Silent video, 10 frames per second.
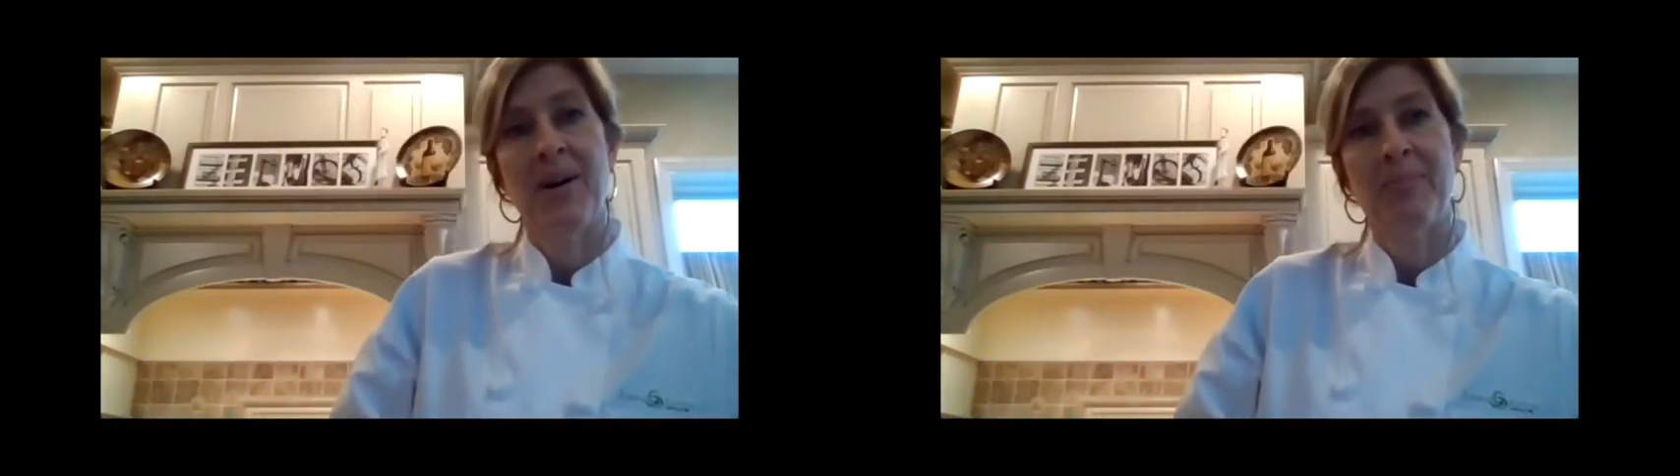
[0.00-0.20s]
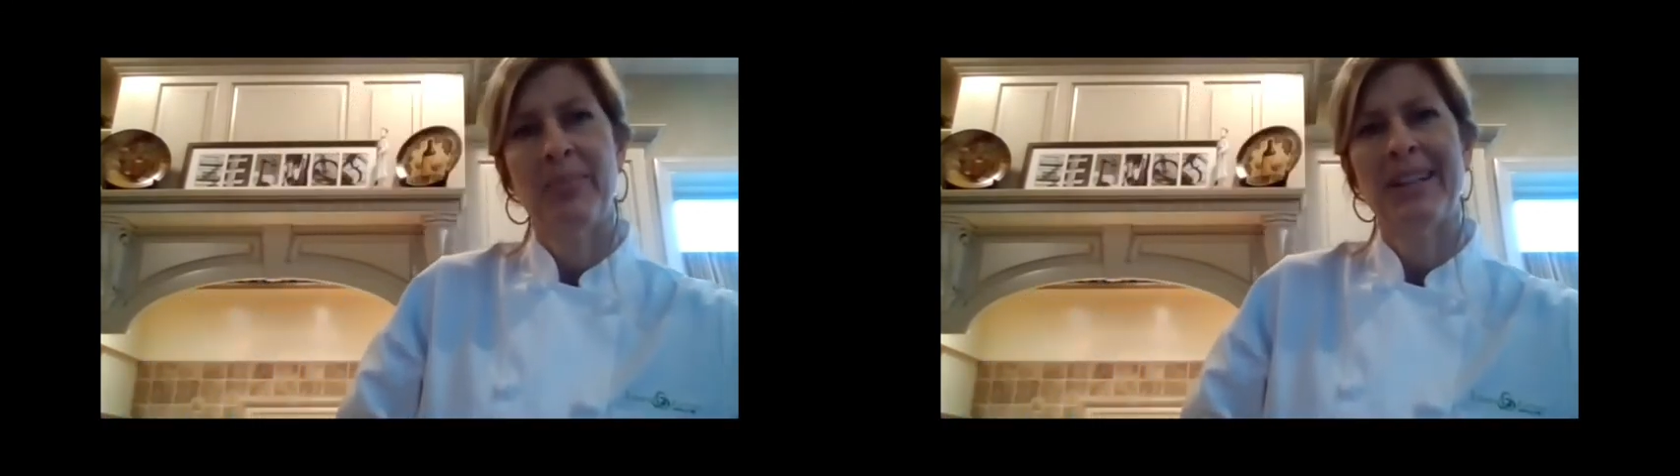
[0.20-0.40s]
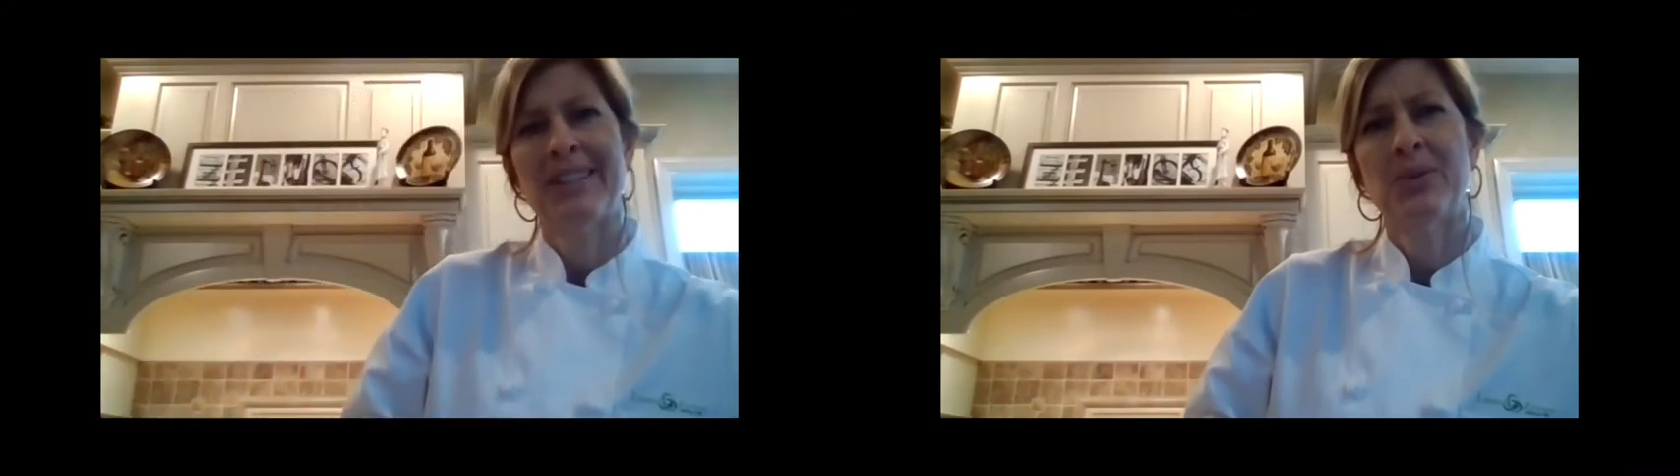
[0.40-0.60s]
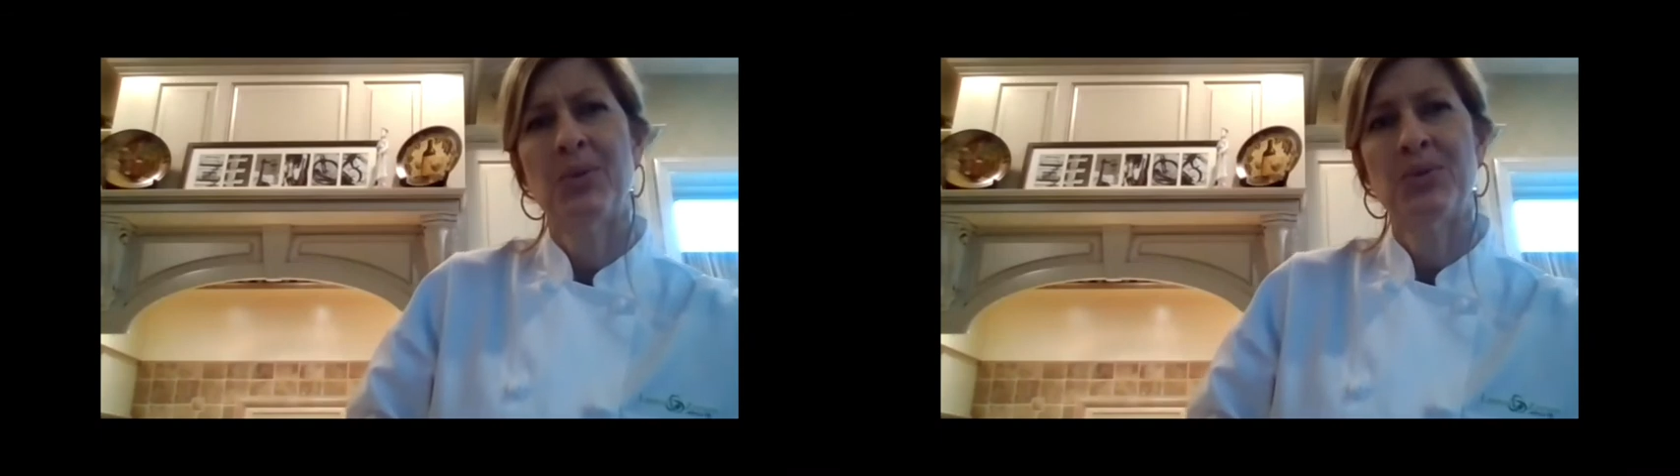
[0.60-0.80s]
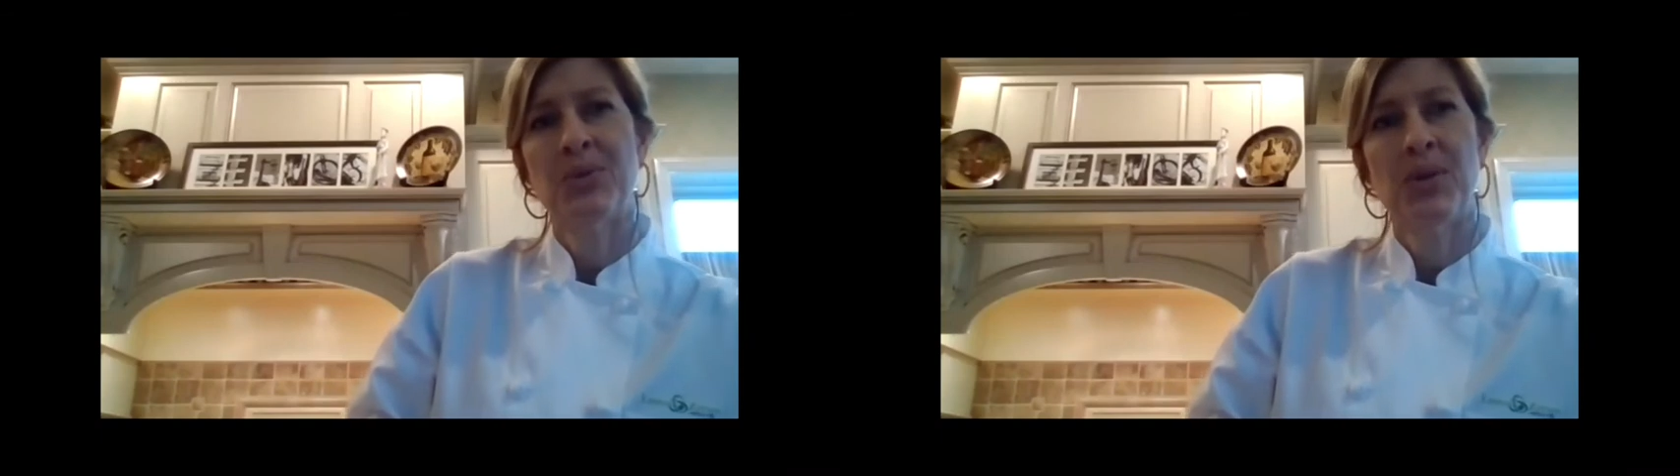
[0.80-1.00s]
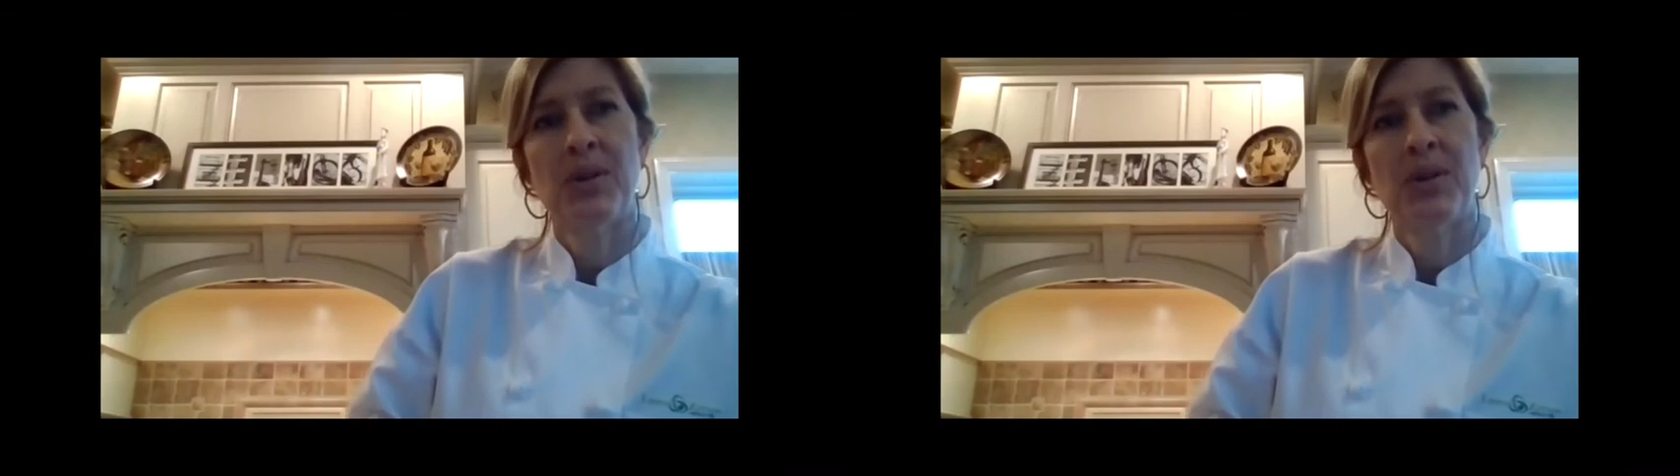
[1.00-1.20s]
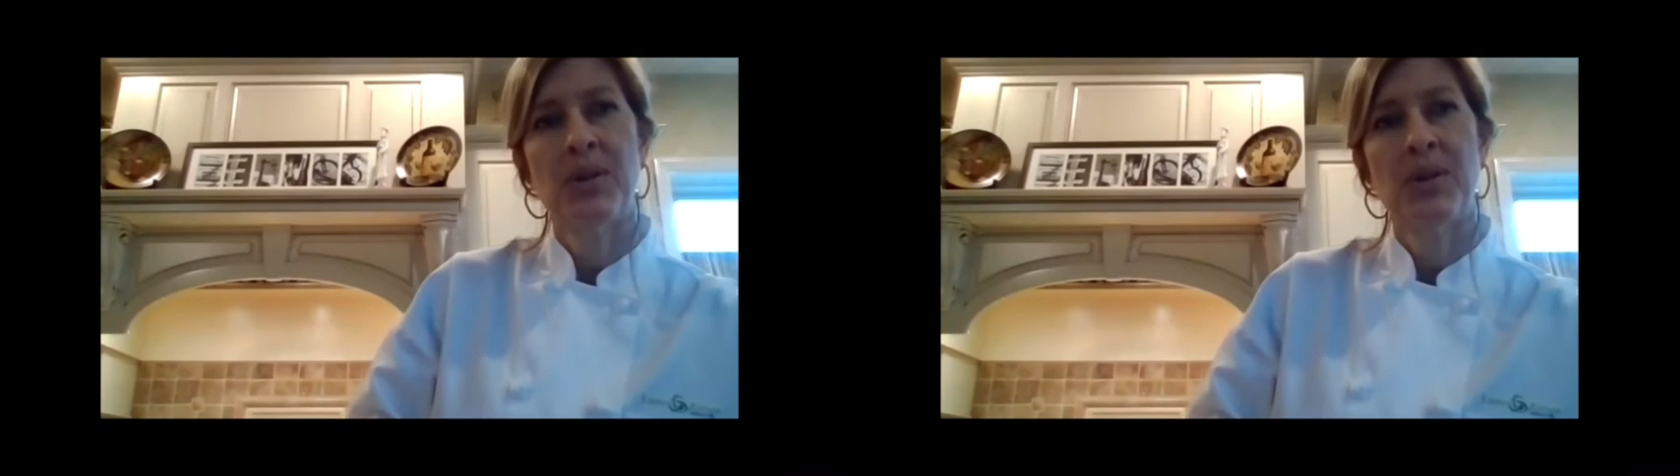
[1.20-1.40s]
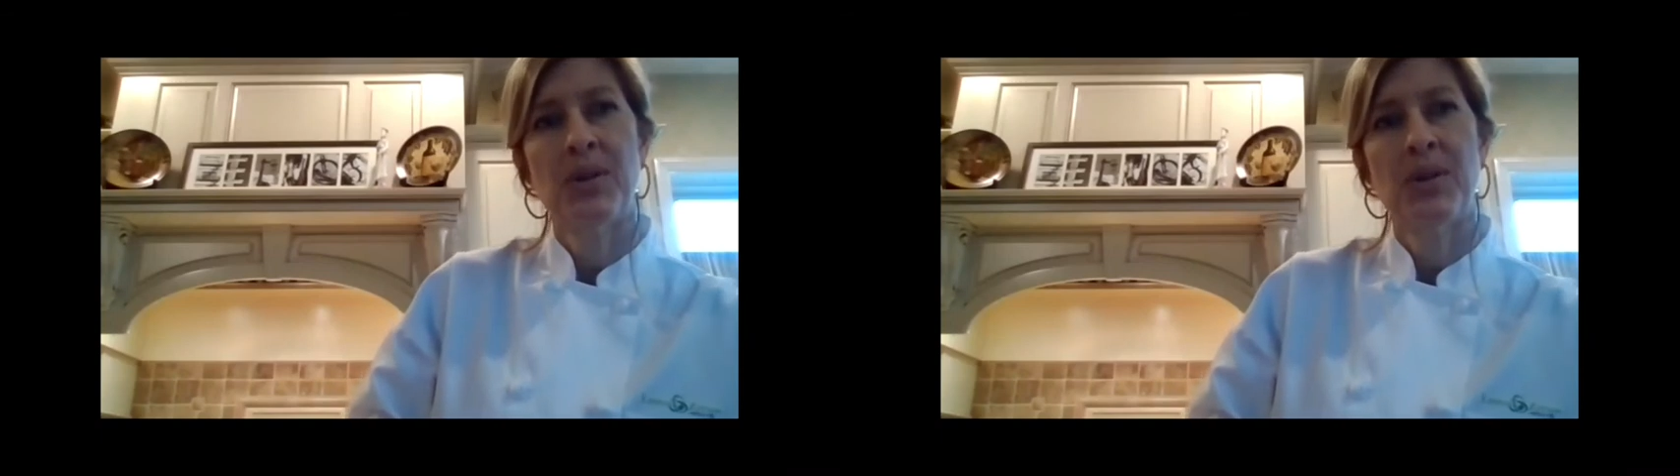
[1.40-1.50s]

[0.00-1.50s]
um, pretzels, or